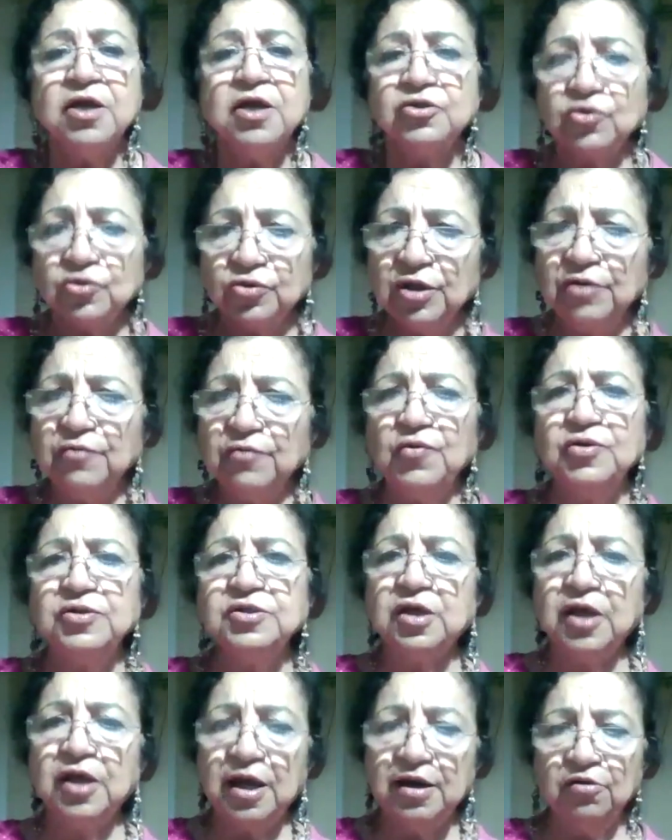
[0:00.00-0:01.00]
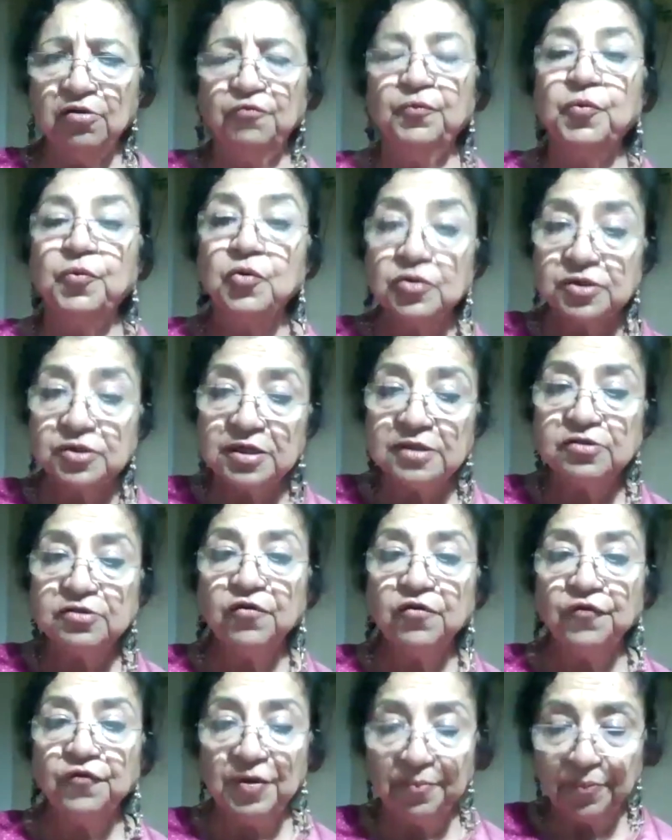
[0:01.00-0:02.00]
So there was a kind of process
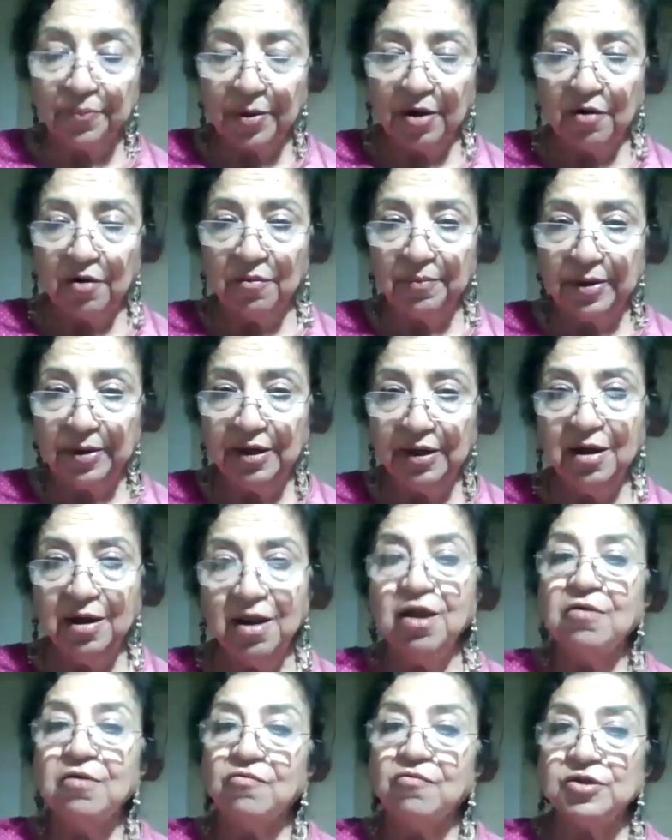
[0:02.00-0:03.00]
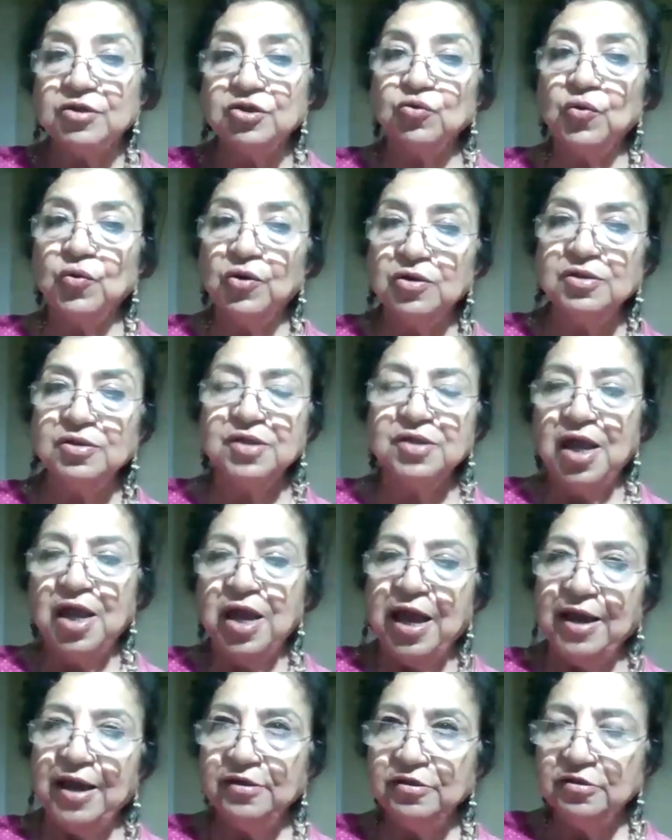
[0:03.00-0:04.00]
of empowerment, which was
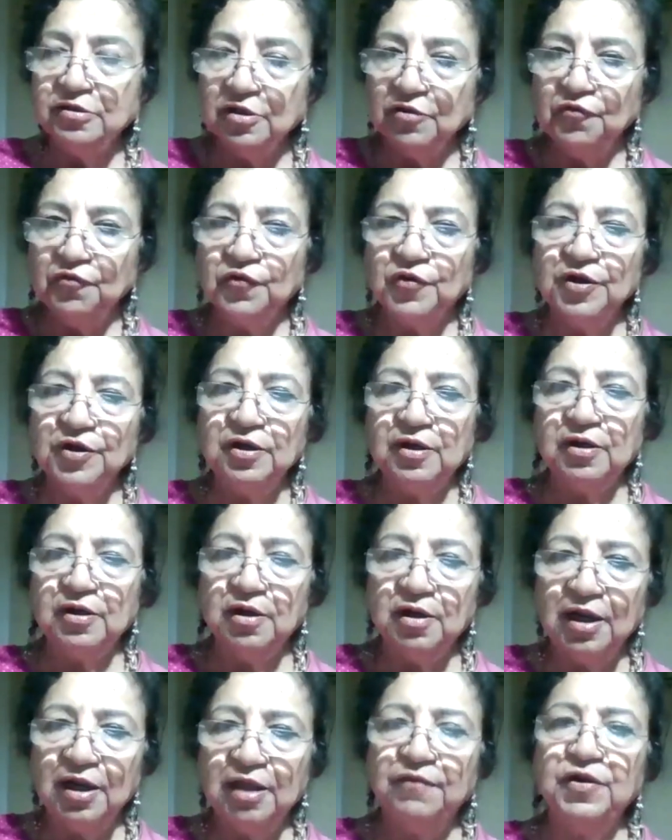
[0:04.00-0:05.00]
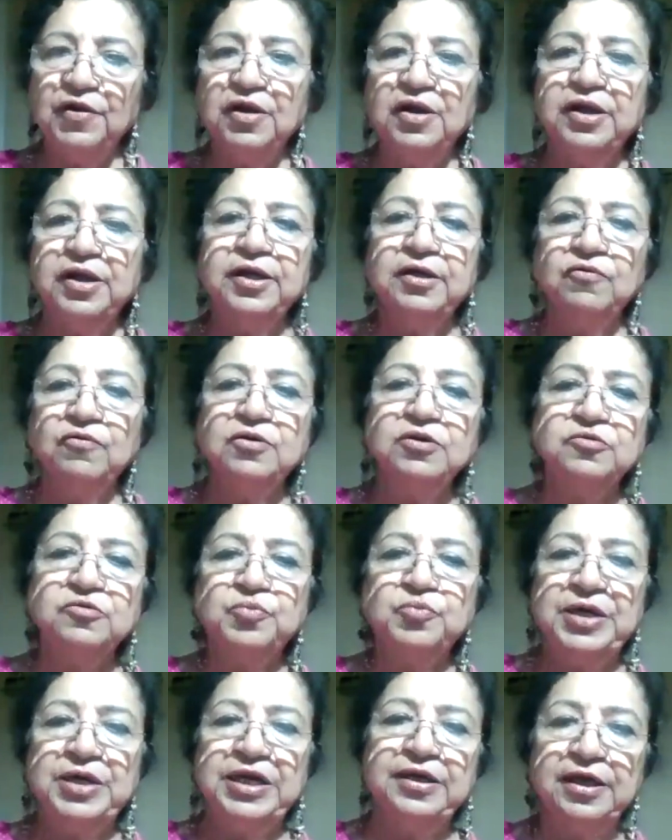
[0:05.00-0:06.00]
at different level. It was
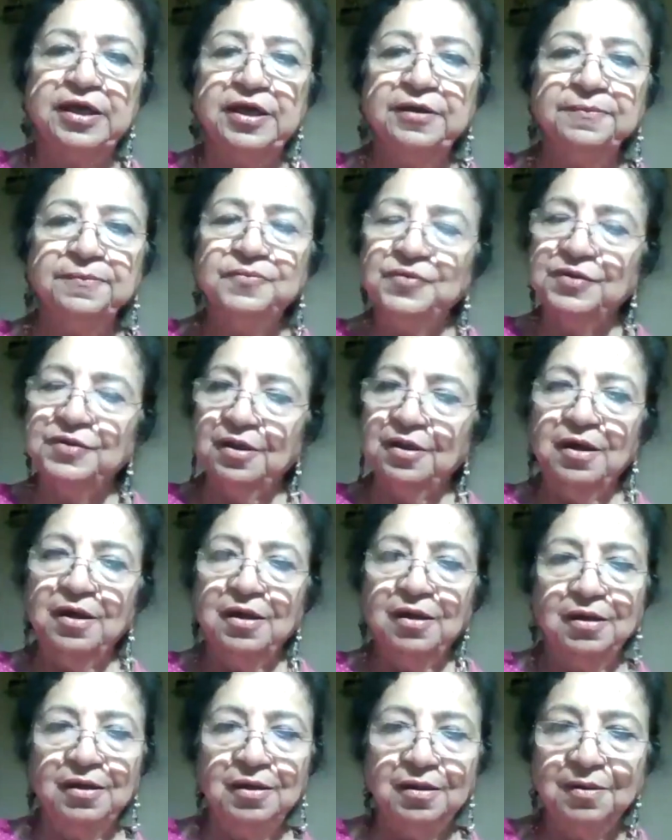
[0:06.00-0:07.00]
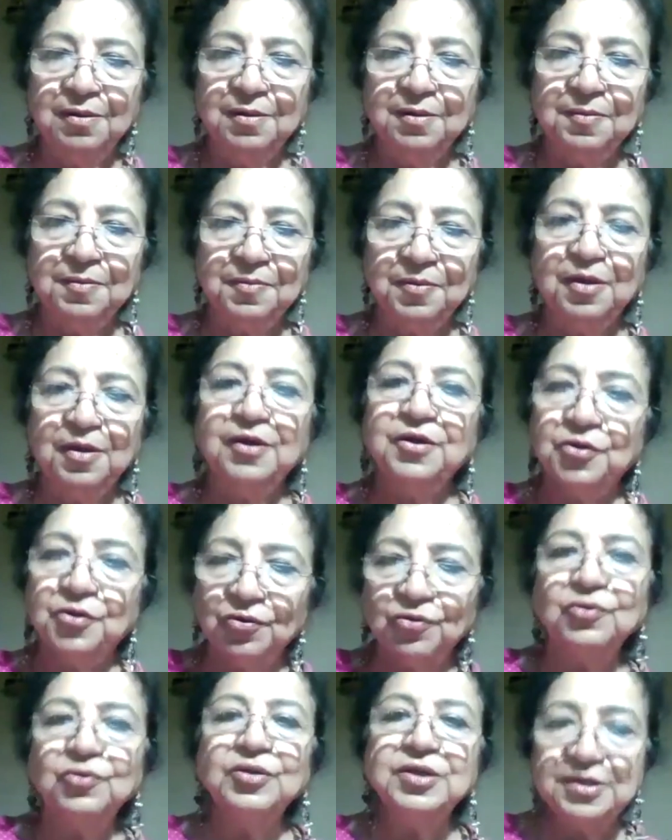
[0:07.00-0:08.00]
breaking, you
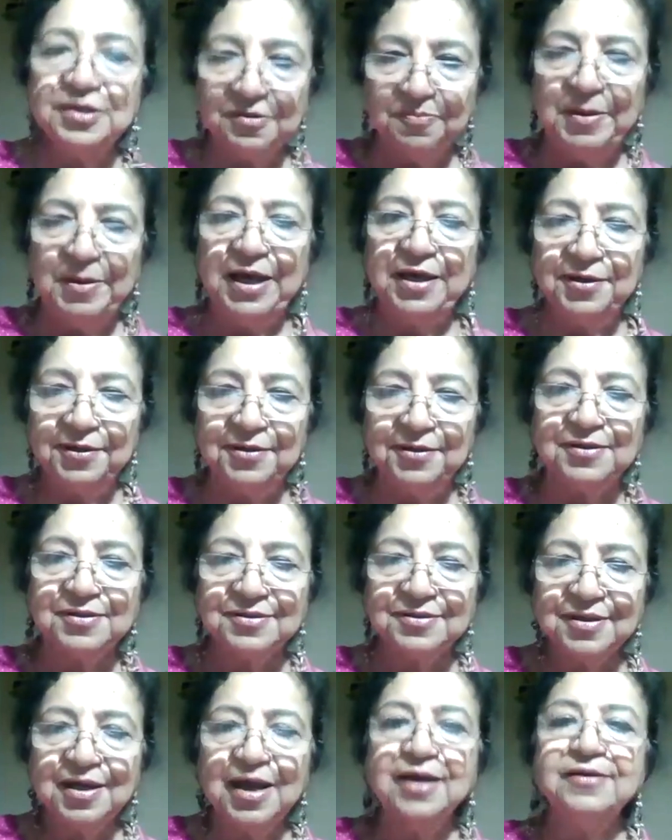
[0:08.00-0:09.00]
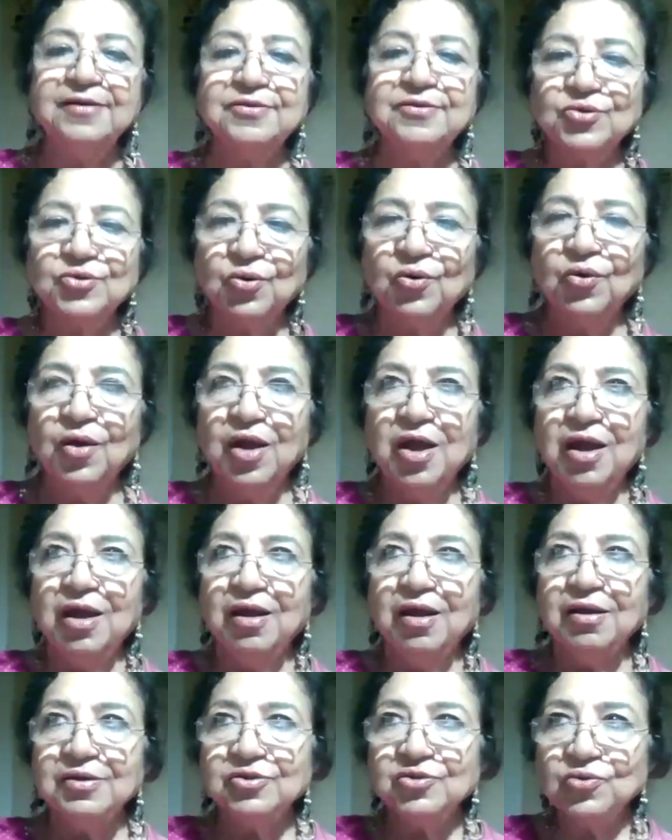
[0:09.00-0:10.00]
know, these barriers. And so
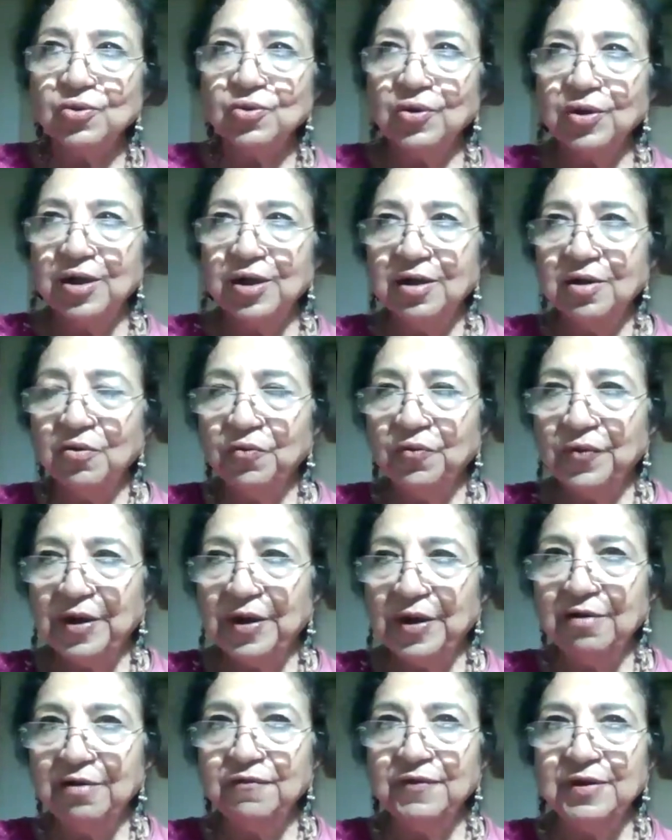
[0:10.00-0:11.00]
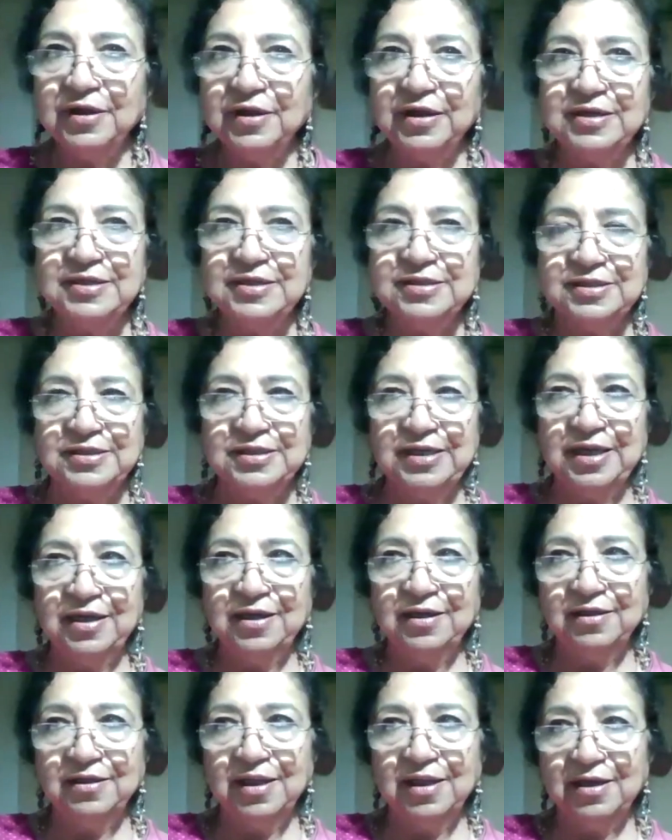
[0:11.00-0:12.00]
in a way, one can
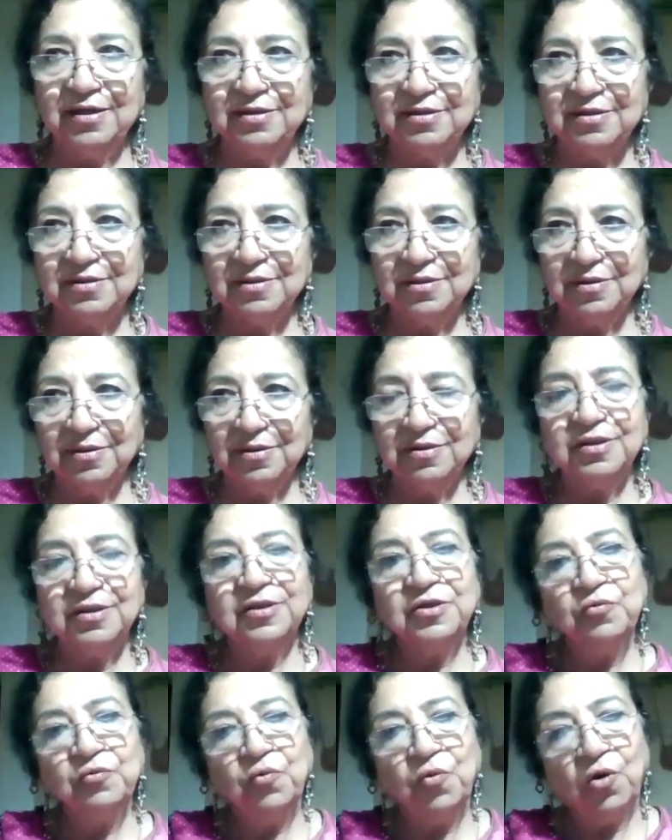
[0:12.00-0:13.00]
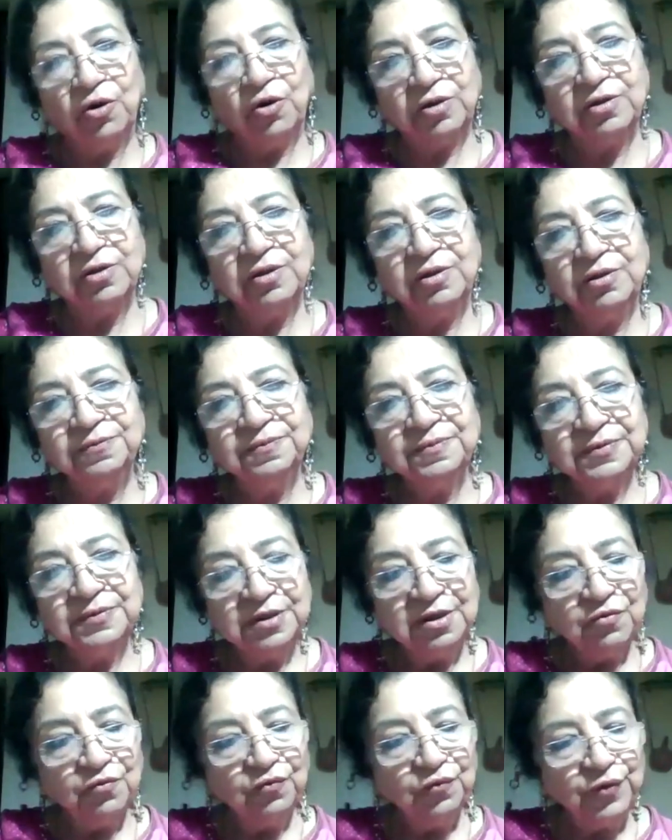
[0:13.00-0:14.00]
say that the water,
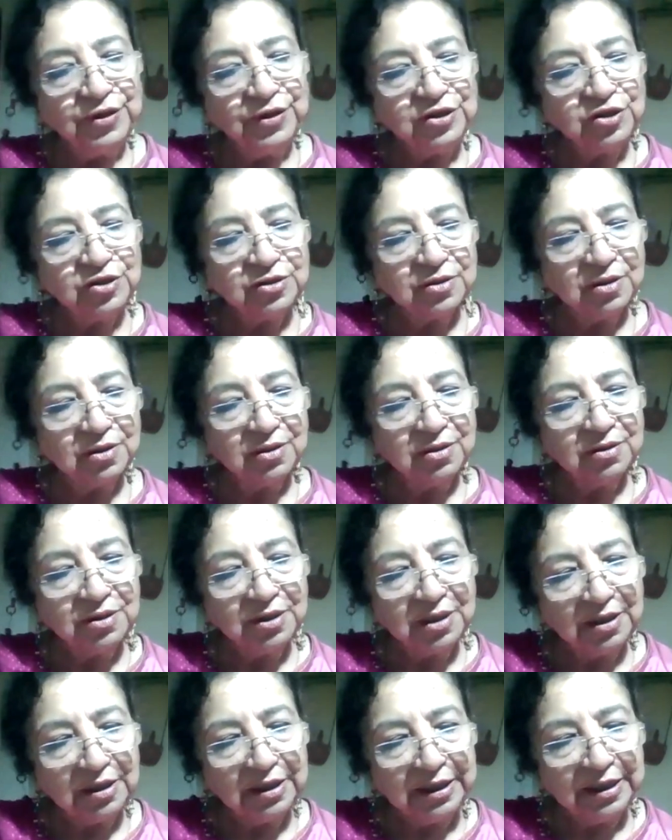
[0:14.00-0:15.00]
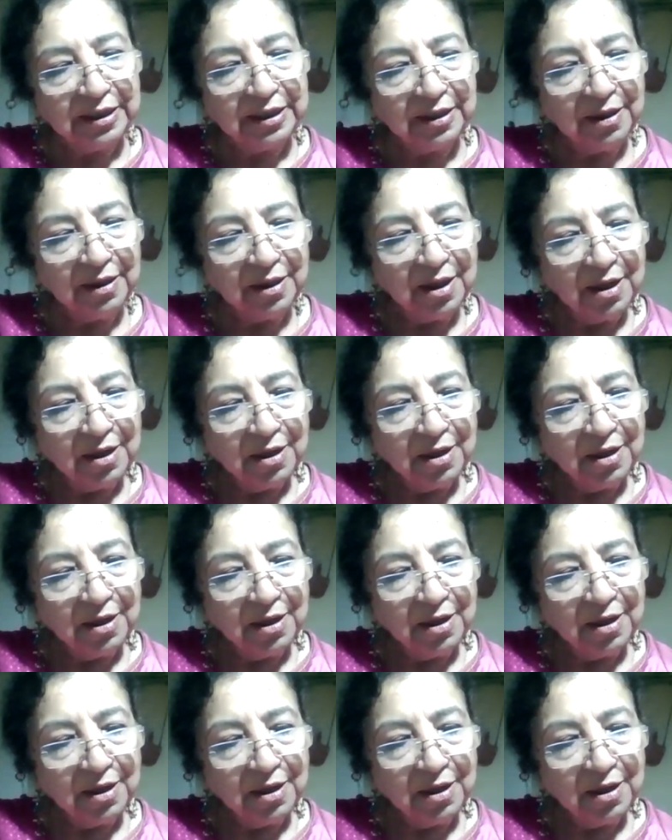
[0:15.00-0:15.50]
which really